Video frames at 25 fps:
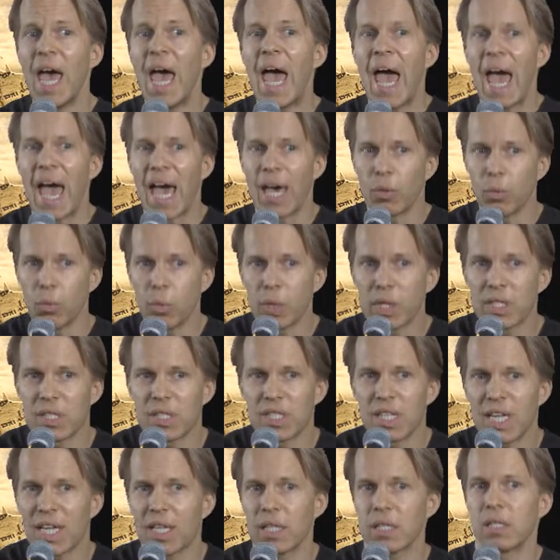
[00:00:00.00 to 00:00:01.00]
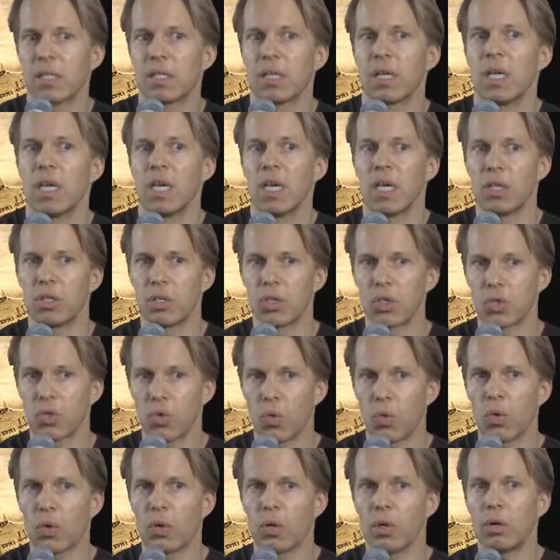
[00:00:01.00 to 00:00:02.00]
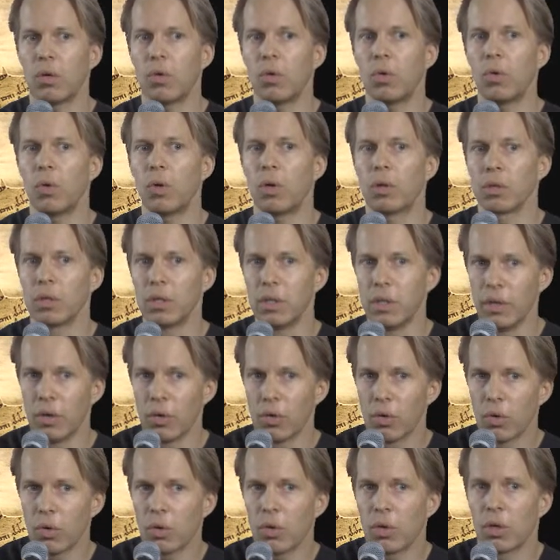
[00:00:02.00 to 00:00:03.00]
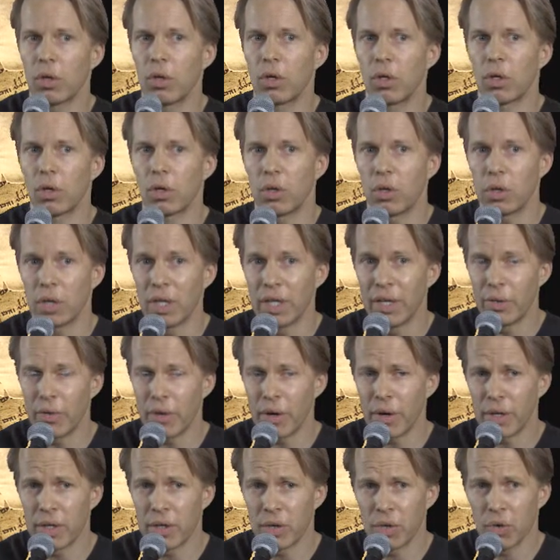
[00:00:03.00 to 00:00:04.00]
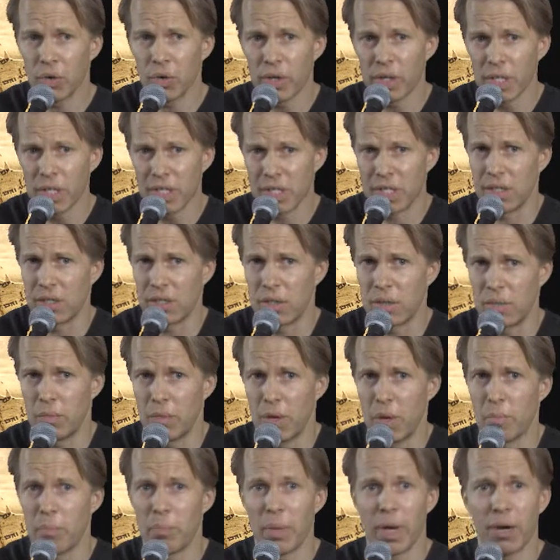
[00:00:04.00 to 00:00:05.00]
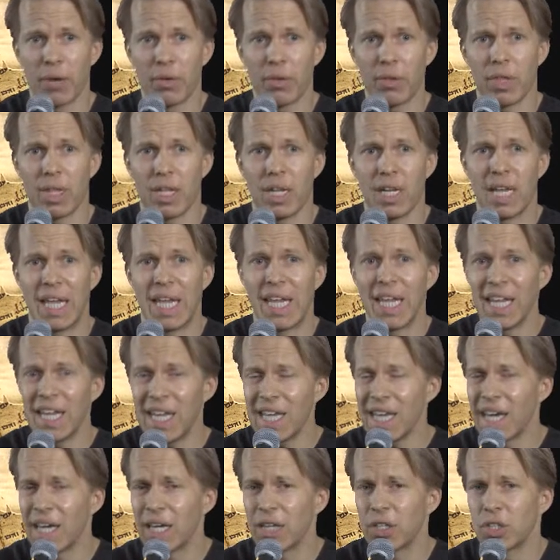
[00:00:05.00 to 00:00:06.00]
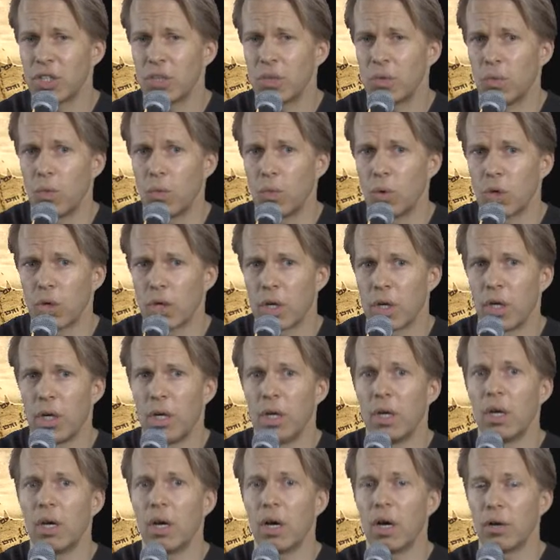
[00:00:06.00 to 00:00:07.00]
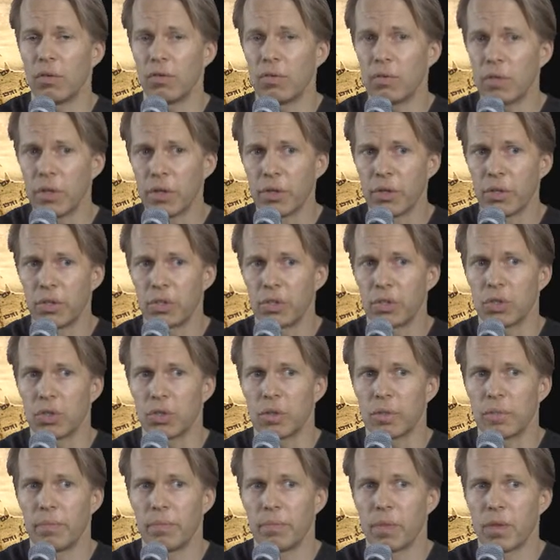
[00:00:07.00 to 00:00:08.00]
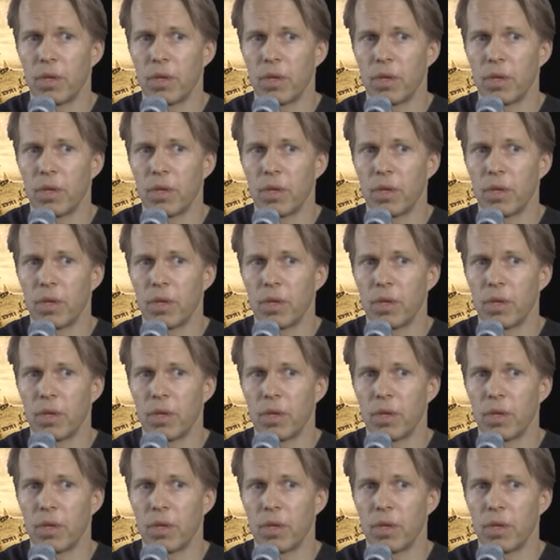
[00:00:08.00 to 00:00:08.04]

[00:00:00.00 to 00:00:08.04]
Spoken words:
and withstands historical, literary criticism better than any ancient work of literature,